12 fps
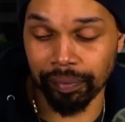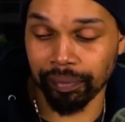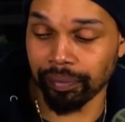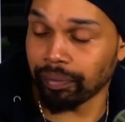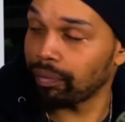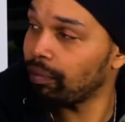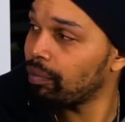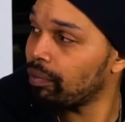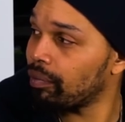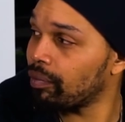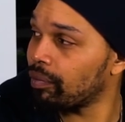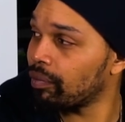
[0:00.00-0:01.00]

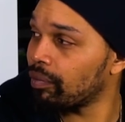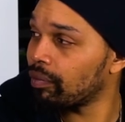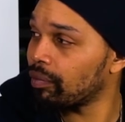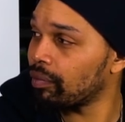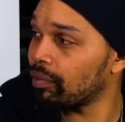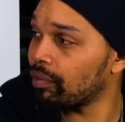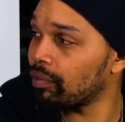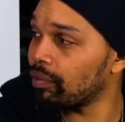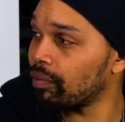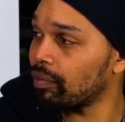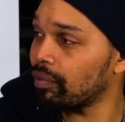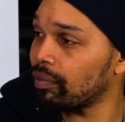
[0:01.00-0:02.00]

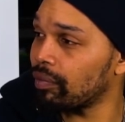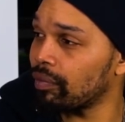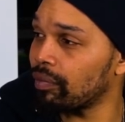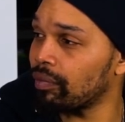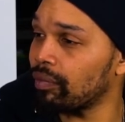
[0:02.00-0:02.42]
No words are spoken by the person on screen.